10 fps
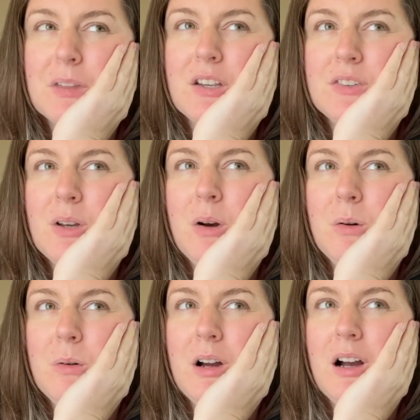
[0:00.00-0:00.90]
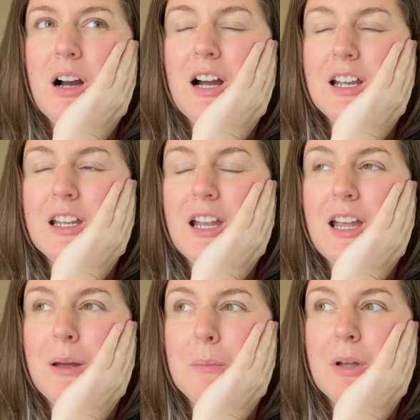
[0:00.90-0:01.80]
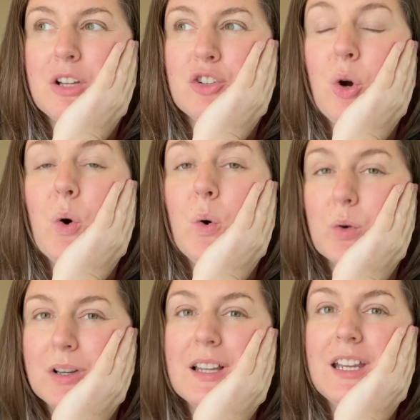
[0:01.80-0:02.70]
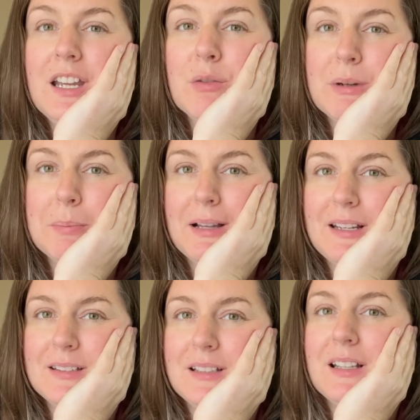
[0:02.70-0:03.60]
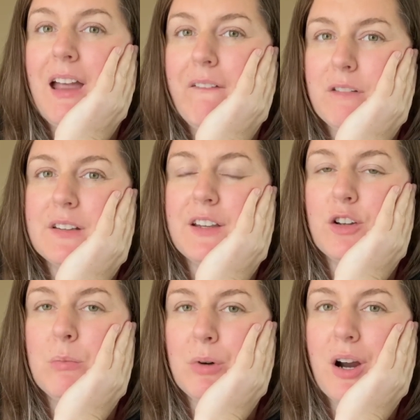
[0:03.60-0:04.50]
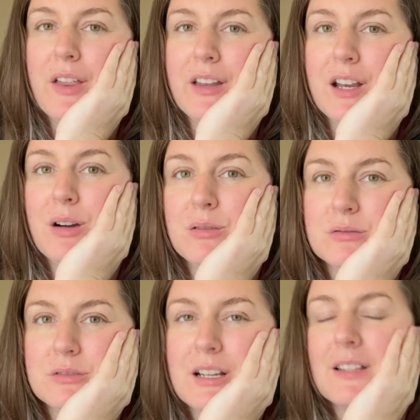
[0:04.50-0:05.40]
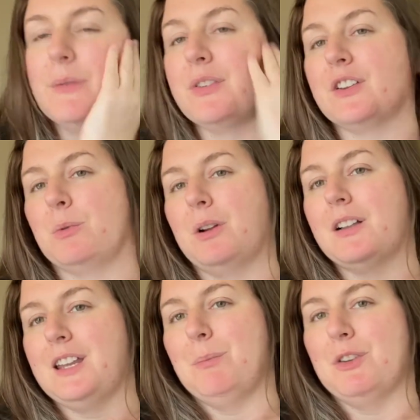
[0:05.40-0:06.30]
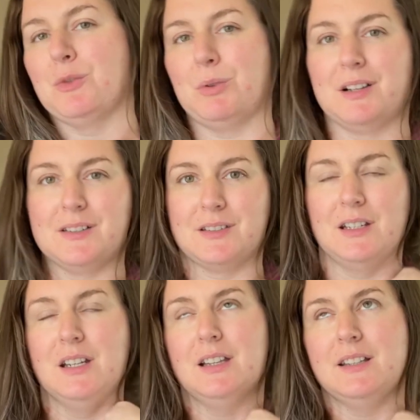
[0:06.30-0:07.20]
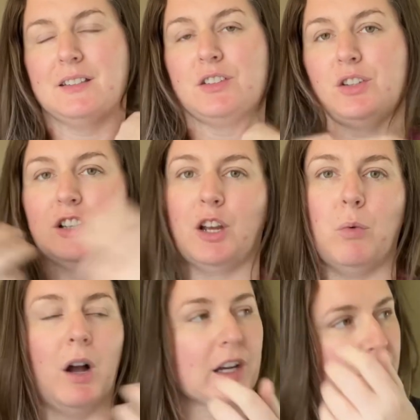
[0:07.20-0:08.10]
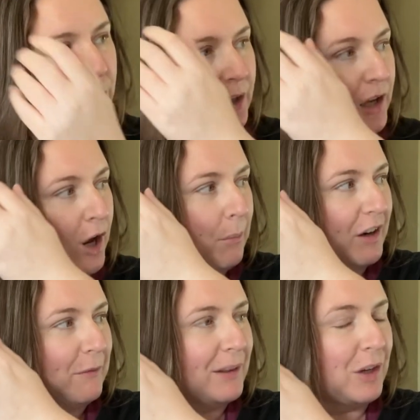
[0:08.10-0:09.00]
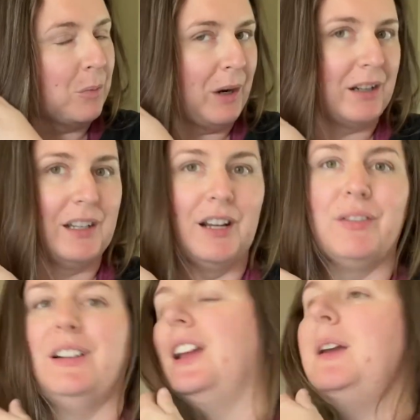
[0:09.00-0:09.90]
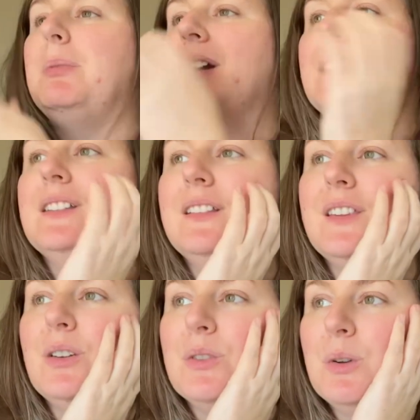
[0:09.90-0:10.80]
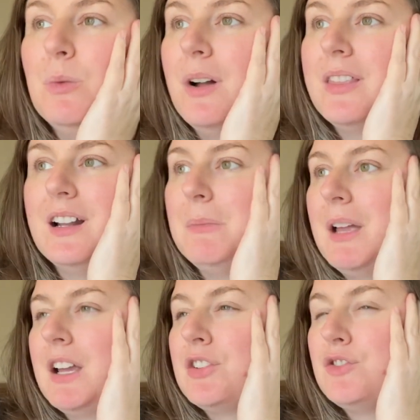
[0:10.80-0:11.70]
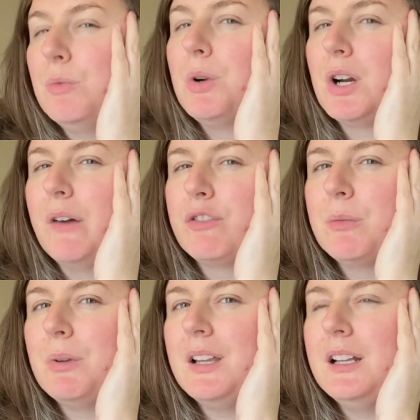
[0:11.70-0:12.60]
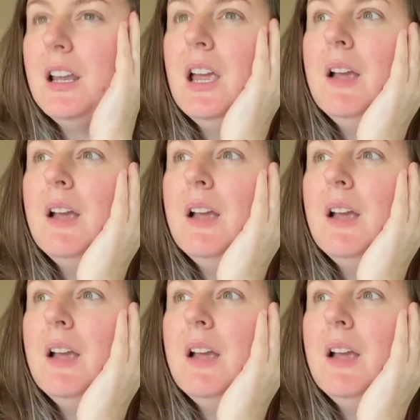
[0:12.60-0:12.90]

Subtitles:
So I am totally replacing every single bra that I own, except for this one. I'll keep this one because this is a good like walking one, but I've been like wearing it every day because it's the only one that I'm like super comfortable in.